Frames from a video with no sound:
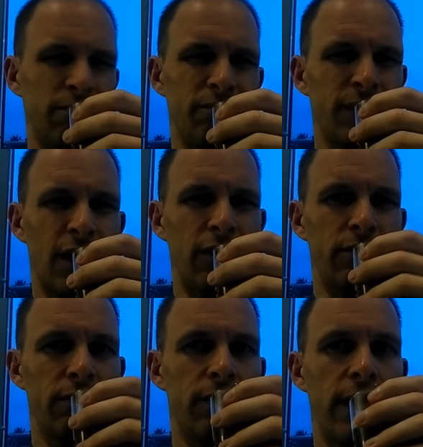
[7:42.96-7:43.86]
No,
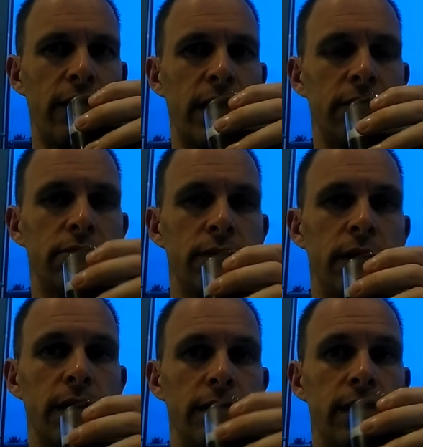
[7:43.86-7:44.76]
very.
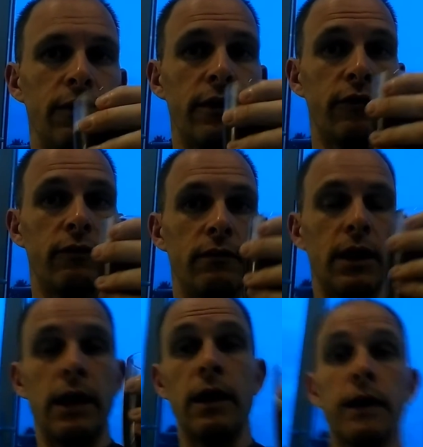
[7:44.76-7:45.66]
There is.
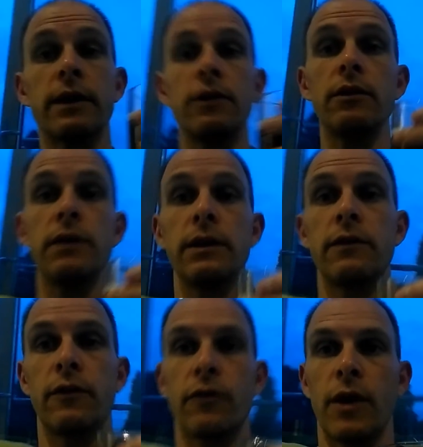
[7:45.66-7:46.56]
I can only
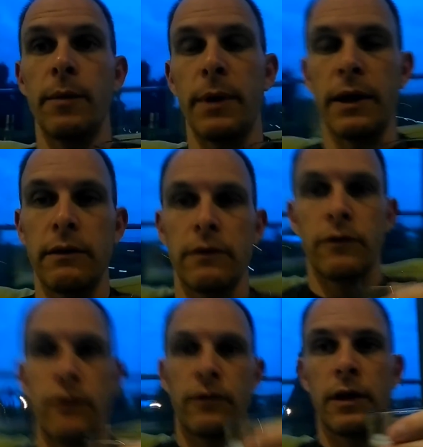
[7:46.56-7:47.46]
describe it
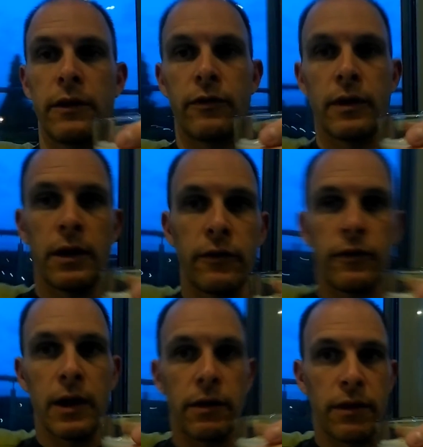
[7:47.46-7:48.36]
as
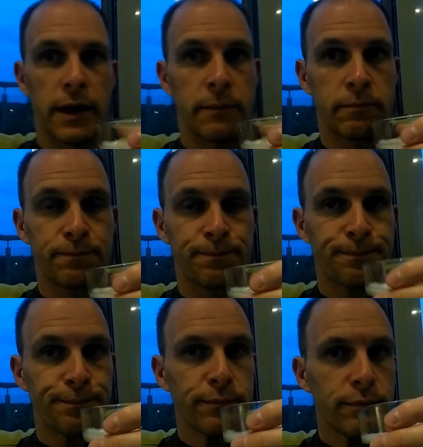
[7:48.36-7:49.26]
earthy.
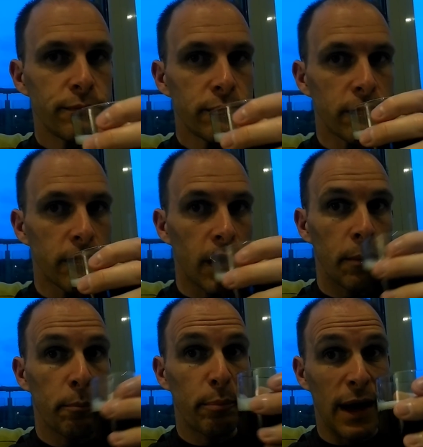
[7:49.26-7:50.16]

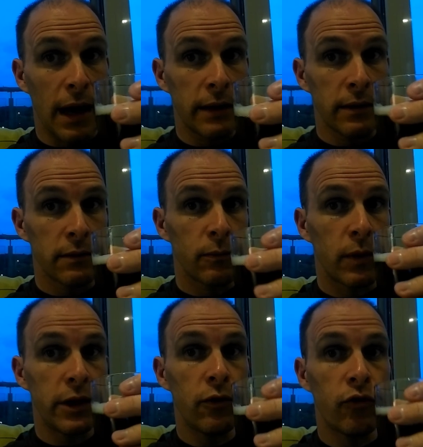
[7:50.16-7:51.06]
But when
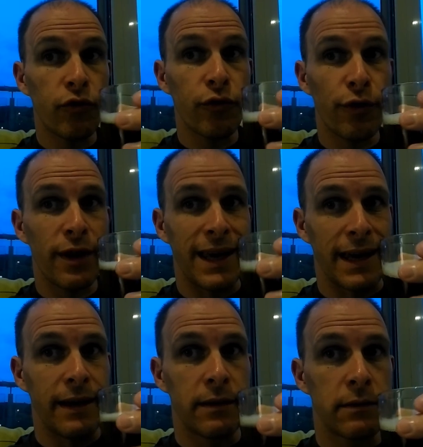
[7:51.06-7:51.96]
you try it,